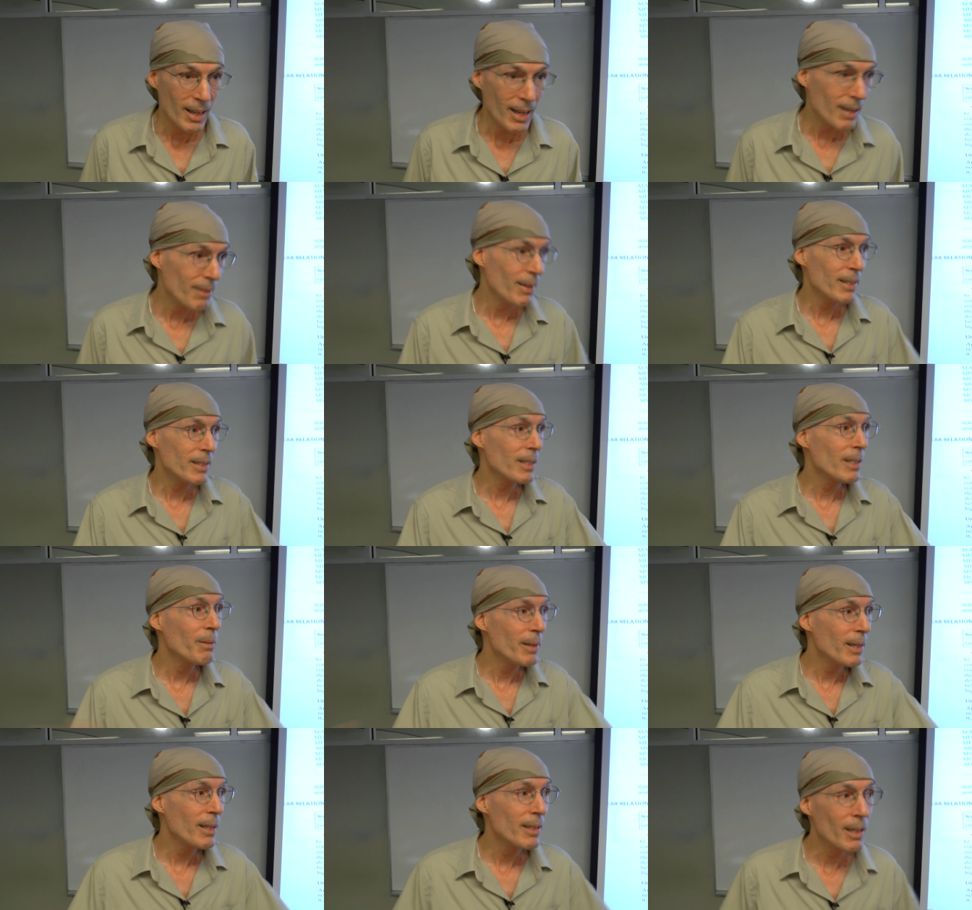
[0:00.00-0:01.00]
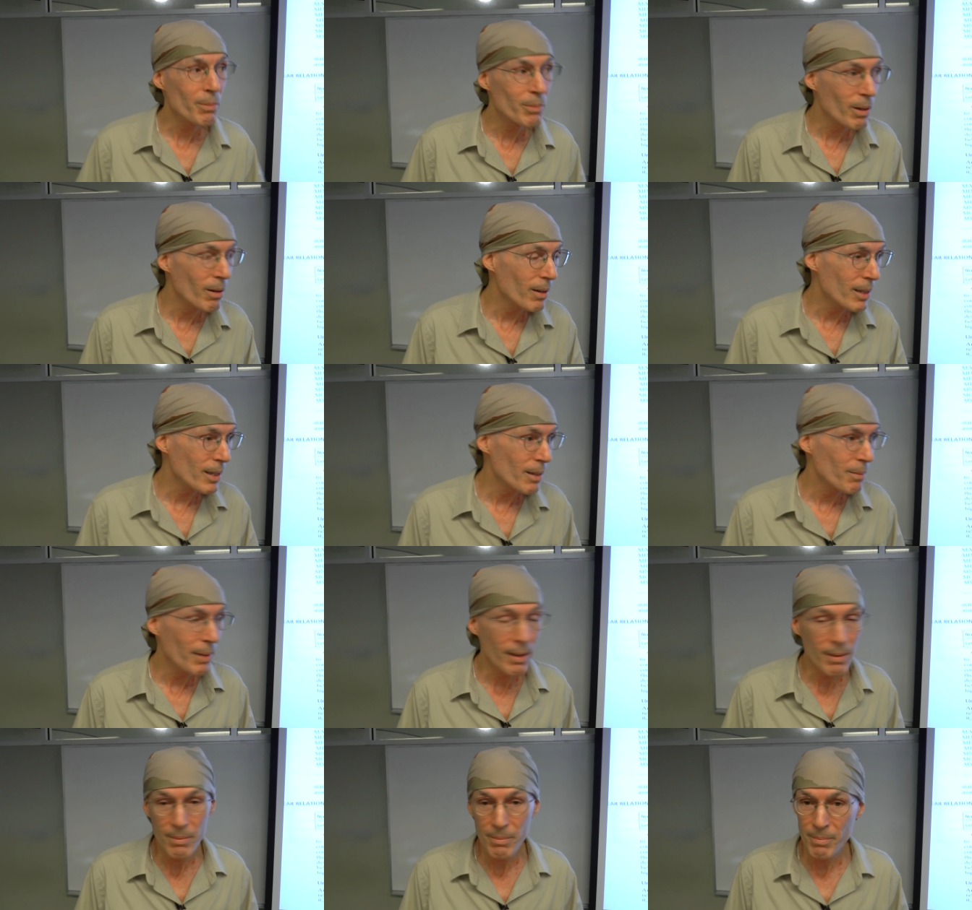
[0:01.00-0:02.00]
And eventually we end up talking
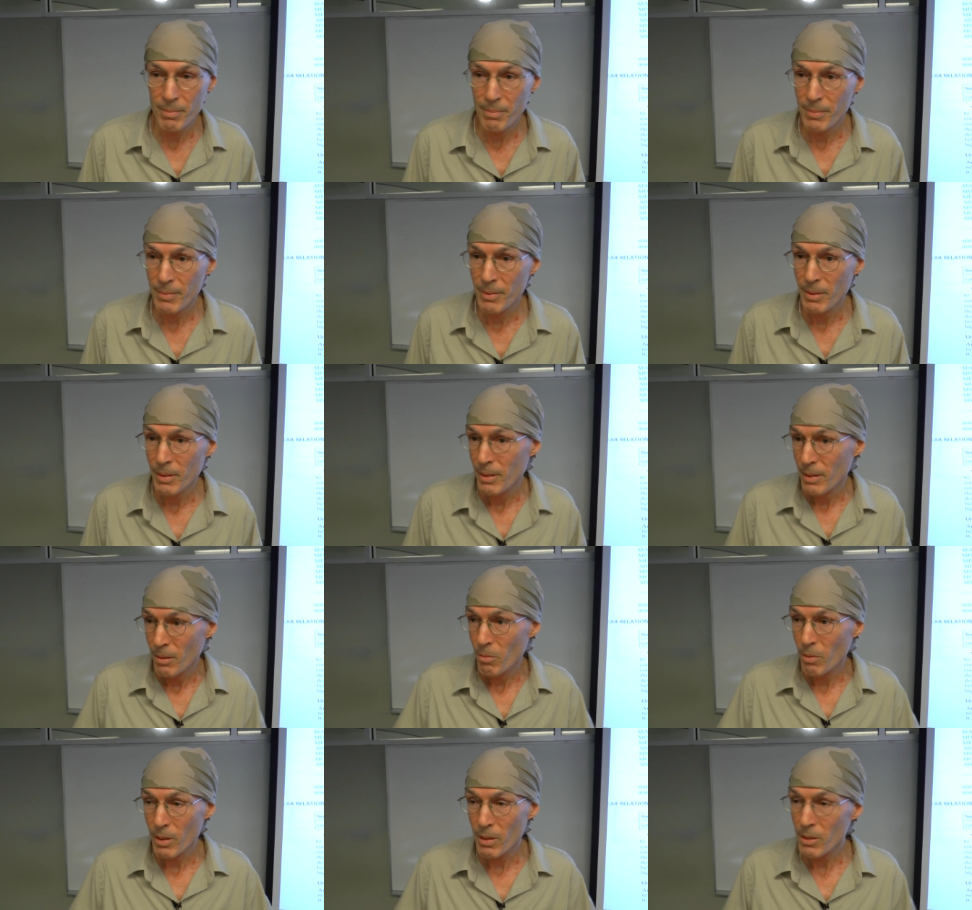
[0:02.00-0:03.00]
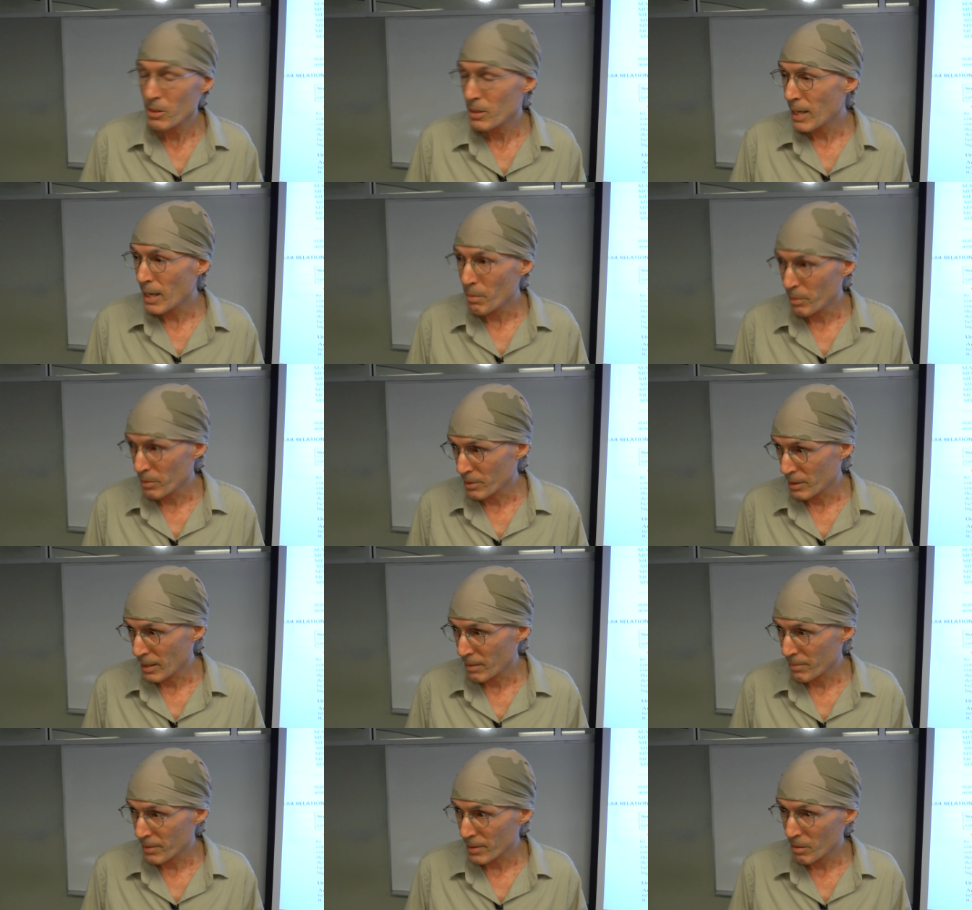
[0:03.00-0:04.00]
about one of the staples in
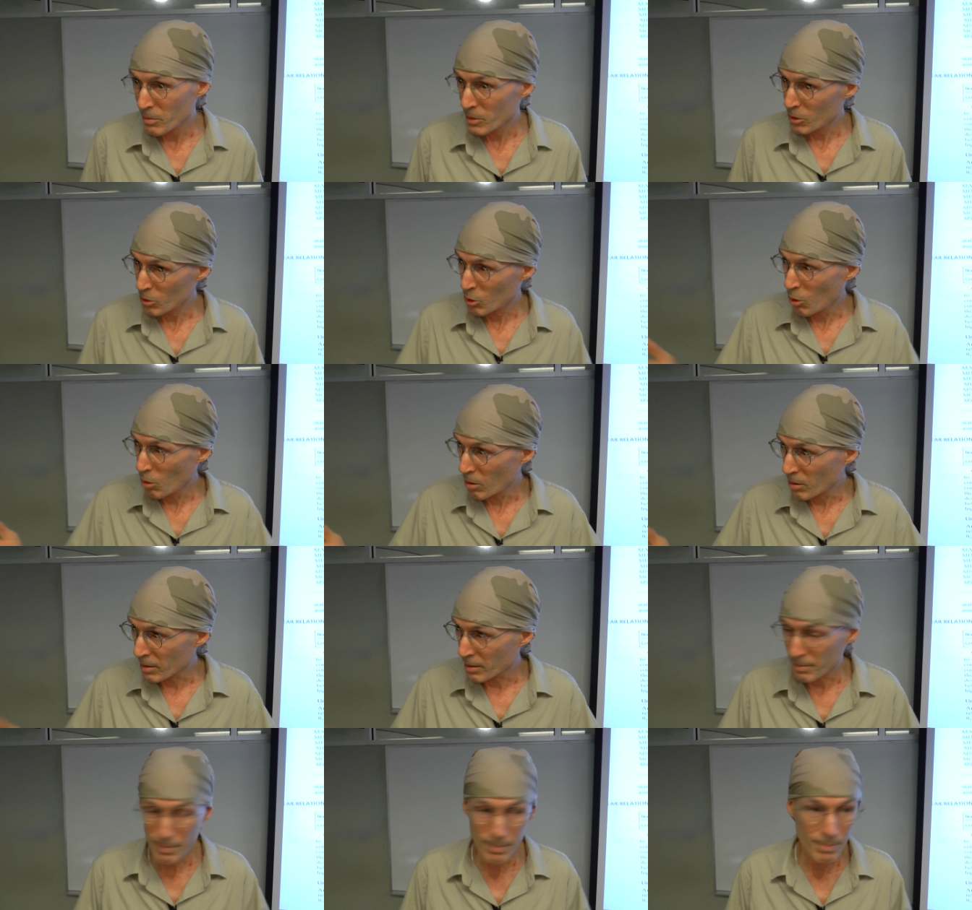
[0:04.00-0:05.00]
Africa, which is corn.